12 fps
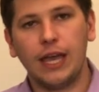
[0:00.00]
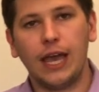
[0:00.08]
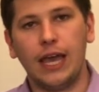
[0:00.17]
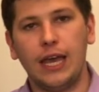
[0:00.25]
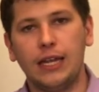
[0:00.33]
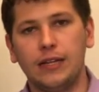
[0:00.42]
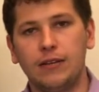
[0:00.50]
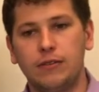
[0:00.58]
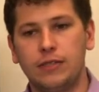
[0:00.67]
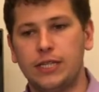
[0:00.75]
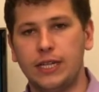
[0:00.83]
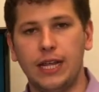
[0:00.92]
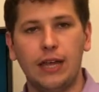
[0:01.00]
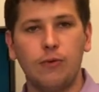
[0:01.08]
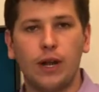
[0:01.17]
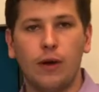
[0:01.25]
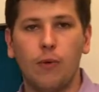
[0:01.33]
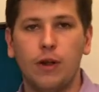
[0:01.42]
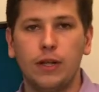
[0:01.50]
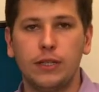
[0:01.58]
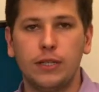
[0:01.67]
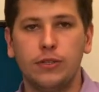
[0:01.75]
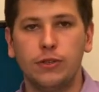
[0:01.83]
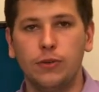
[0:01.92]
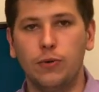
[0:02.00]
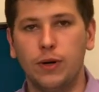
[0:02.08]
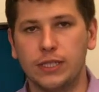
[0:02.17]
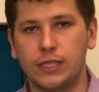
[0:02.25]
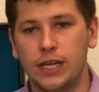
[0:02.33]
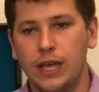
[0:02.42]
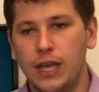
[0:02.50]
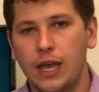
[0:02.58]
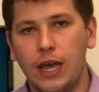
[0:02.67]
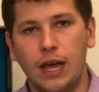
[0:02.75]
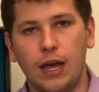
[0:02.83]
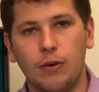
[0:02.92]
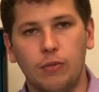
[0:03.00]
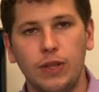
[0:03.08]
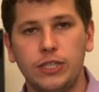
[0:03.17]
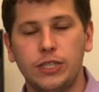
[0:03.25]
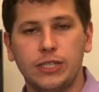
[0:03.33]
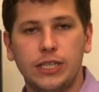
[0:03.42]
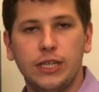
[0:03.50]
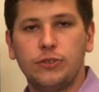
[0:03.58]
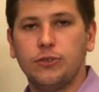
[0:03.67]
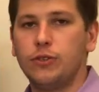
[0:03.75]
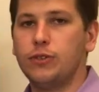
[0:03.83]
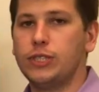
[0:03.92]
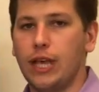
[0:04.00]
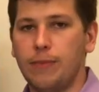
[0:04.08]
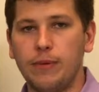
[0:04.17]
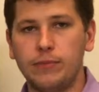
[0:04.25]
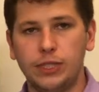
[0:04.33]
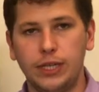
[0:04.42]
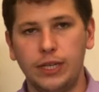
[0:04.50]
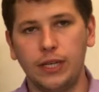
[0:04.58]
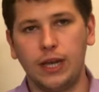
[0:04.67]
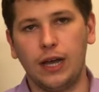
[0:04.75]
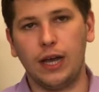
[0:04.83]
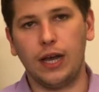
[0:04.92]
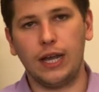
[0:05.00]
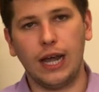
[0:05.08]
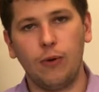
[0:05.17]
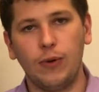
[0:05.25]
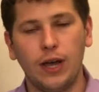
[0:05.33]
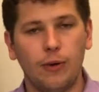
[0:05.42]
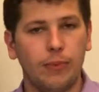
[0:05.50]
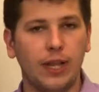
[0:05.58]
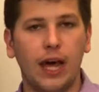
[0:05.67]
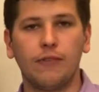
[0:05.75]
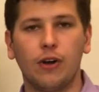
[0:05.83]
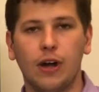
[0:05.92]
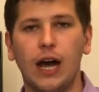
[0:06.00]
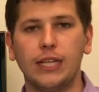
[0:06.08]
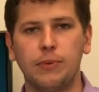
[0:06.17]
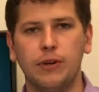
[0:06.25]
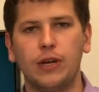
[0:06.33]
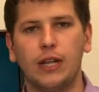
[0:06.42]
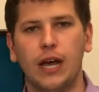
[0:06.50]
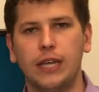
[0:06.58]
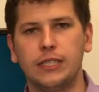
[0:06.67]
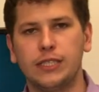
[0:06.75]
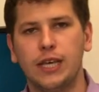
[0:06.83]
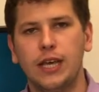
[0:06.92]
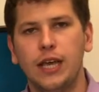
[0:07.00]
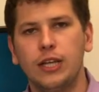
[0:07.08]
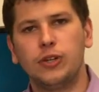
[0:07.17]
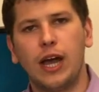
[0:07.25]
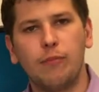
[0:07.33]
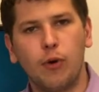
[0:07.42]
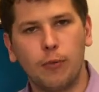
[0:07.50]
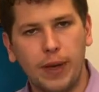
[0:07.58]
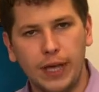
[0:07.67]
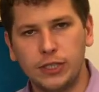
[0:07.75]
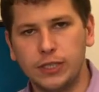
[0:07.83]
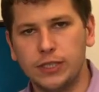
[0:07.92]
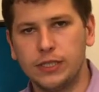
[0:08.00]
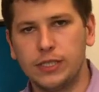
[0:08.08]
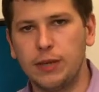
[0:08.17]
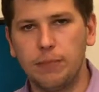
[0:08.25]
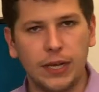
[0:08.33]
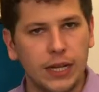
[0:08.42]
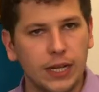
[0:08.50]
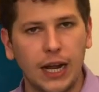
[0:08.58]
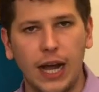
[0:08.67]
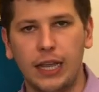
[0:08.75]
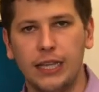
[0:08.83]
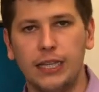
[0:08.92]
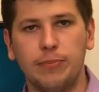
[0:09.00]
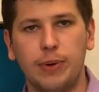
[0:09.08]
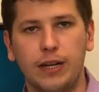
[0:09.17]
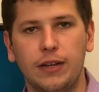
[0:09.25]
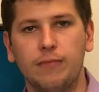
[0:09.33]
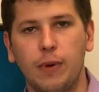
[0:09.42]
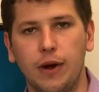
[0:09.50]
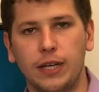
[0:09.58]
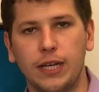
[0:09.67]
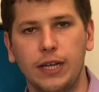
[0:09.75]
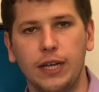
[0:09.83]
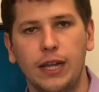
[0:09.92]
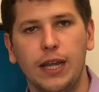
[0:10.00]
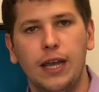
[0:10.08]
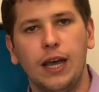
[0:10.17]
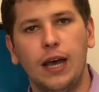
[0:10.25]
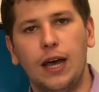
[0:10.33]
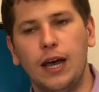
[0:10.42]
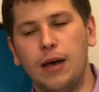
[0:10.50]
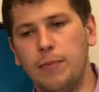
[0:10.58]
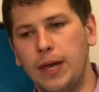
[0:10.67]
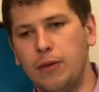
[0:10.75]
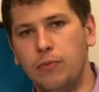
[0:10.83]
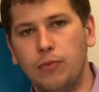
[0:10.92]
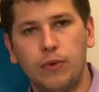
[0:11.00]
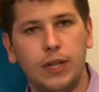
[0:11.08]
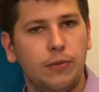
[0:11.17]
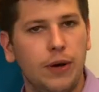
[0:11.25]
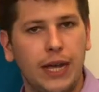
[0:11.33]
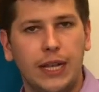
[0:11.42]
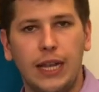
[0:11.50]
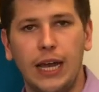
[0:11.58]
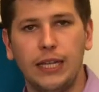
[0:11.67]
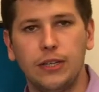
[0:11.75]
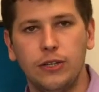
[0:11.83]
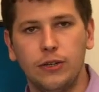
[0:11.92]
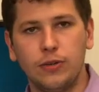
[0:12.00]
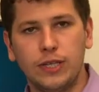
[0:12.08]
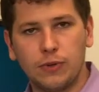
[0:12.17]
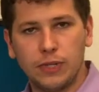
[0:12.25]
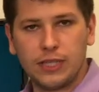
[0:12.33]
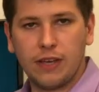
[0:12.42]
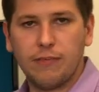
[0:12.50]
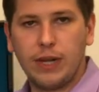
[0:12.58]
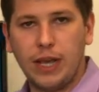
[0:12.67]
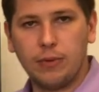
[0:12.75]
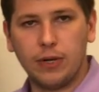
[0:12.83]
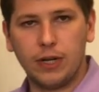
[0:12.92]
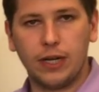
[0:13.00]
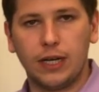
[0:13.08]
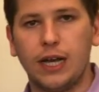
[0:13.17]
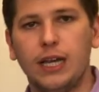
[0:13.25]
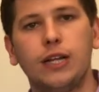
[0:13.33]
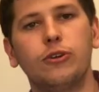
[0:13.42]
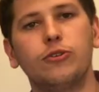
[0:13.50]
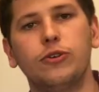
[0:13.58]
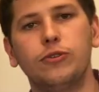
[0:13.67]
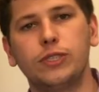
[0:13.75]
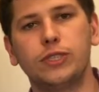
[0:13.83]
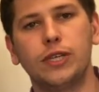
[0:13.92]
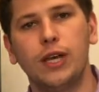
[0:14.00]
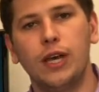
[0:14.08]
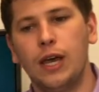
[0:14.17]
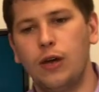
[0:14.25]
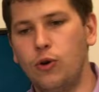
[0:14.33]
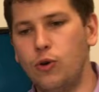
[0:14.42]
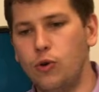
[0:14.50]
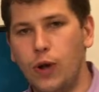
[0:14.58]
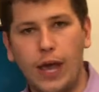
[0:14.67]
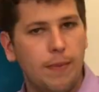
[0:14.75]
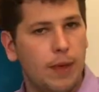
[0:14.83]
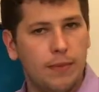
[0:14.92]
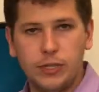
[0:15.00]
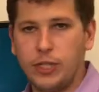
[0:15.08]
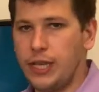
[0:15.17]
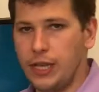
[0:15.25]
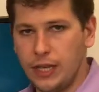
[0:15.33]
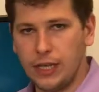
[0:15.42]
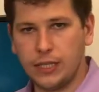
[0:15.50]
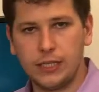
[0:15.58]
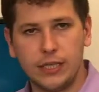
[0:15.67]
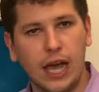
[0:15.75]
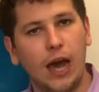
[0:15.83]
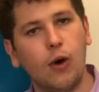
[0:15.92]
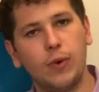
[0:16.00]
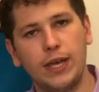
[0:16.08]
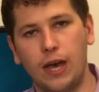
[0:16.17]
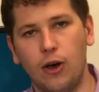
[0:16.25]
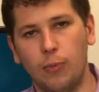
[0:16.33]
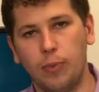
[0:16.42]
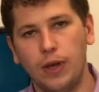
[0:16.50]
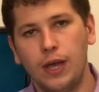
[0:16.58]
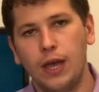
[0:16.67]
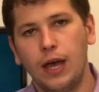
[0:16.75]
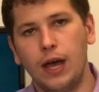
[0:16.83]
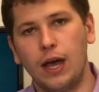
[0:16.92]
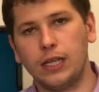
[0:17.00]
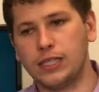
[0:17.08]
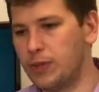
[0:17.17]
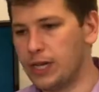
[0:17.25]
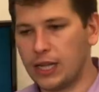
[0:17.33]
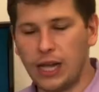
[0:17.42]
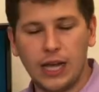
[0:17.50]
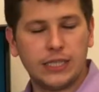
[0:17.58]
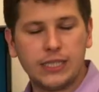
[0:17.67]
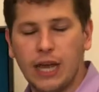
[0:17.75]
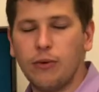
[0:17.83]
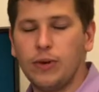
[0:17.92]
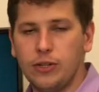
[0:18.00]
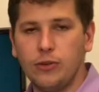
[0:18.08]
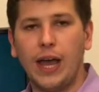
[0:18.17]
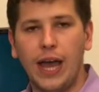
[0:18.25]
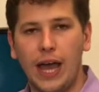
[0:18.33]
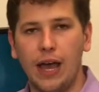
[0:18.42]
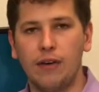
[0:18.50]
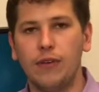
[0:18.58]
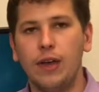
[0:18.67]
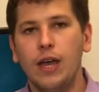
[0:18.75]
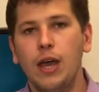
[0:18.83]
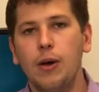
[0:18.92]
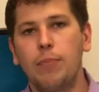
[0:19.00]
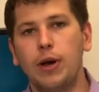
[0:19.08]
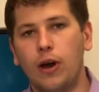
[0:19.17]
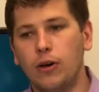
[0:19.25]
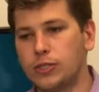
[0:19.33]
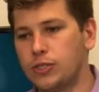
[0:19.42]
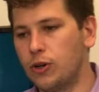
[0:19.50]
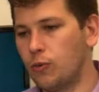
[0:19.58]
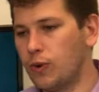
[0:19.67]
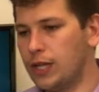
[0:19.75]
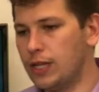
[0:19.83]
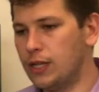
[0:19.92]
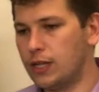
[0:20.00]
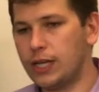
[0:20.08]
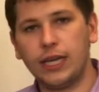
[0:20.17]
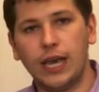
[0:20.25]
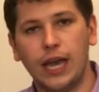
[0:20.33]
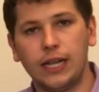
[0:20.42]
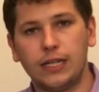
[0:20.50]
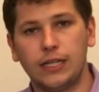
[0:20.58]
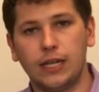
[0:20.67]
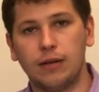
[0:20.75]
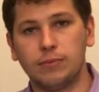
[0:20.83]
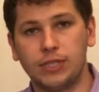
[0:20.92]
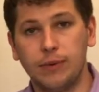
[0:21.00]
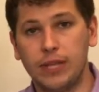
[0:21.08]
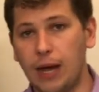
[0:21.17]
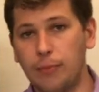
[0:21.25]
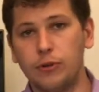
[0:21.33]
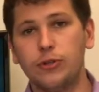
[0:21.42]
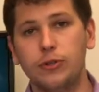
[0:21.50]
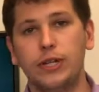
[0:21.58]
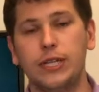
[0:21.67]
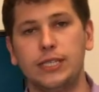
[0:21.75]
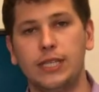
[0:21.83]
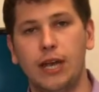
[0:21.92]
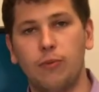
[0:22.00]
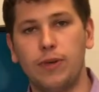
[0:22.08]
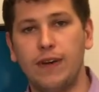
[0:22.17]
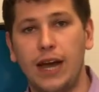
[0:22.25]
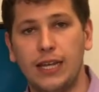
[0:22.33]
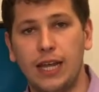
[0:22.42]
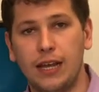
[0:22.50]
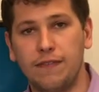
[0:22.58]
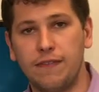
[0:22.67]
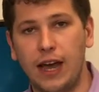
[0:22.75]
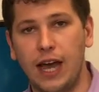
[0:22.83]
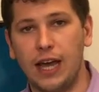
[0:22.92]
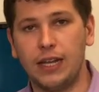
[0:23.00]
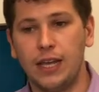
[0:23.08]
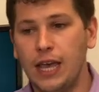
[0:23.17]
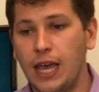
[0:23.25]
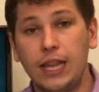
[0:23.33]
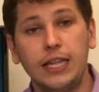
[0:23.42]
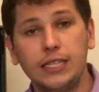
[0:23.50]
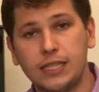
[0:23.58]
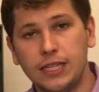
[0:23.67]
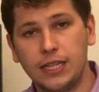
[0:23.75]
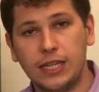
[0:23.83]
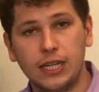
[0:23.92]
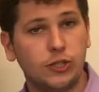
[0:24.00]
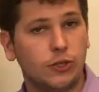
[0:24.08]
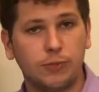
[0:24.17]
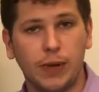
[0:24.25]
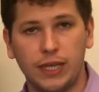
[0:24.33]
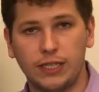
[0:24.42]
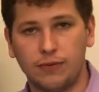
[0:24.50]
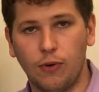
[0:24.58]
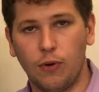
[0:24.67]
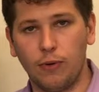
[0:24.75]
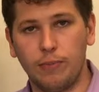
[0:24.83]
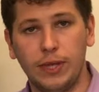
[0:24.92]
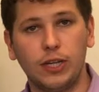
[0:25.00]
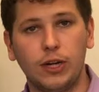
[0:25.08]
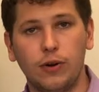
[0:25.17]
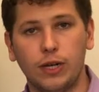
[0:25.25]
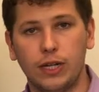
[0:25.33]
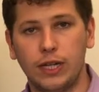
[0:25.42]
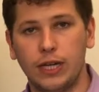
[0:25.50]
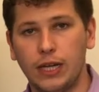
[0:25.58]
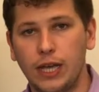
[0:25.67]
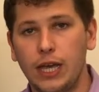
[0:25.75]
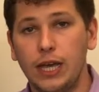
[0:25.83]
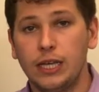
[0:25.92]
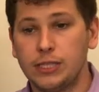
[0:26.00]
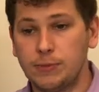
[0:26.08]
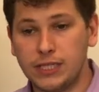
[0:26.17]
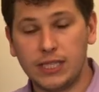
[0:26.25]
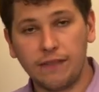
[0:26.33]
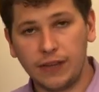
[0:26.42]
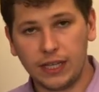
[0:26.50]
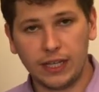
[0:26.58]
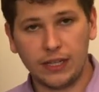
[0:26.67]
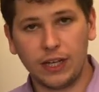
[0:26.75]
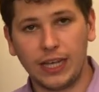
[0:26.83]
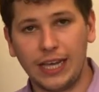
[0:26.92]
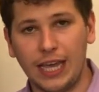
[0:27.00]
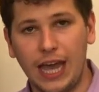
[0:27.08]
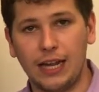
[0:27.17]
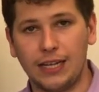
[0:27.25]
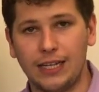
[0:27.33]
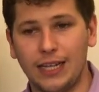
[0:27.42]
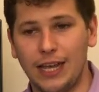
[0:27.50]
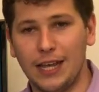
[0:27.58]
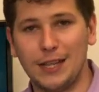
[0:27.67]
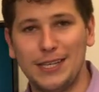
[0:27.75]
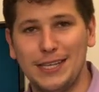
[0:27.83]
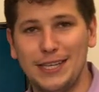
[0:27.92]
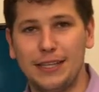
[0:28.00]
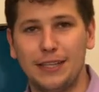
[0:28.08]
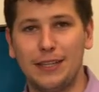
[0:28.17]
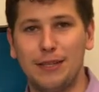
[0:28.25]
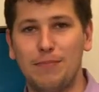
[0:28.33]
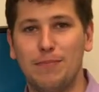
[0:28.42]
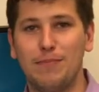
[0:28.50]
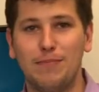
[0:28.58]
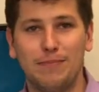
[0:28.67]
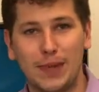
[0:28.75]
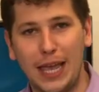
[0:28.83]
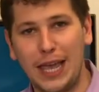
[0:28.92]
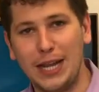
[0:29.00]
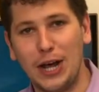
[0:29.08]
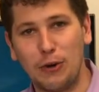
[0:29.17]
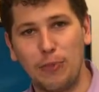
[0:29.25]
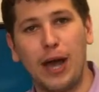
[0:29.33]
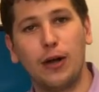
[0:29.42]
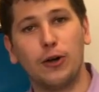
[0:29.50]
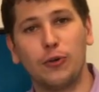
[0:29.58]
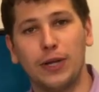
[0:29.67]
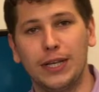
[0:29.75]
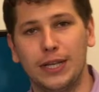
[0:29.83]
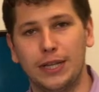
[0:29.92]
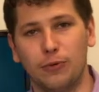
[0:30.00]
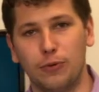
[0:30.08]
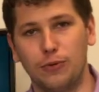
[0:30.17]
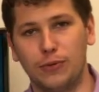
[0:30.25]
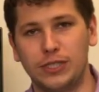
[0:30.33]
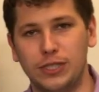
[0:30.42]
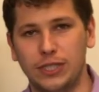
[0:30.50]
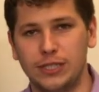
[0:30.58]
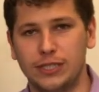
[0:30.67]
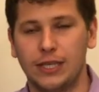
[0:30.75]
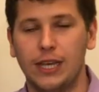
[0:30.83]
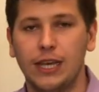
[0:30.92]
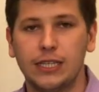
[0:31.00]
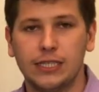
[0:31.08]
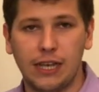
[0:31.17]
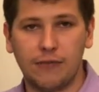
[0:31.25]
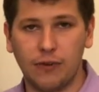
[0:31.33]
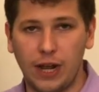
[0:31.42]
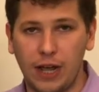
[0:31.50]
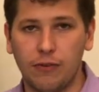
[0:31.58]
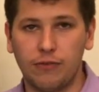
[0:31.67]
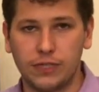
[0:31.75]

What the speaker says: And today what I wanted to do was really just introduce MMG and how we help a lot of our hospital clients drive more patients, compete in a highly competitive market. And really what I'd like to do is, once I've been able to kind of introduce who MMG is, how we help some of the clients that we do have, but also really looking at some of the opportunities that we've identified, at least in the digital space for Mid Dakota Clinic, specifically looking at the 800-pound gorilla in the room, which is Stanford Health.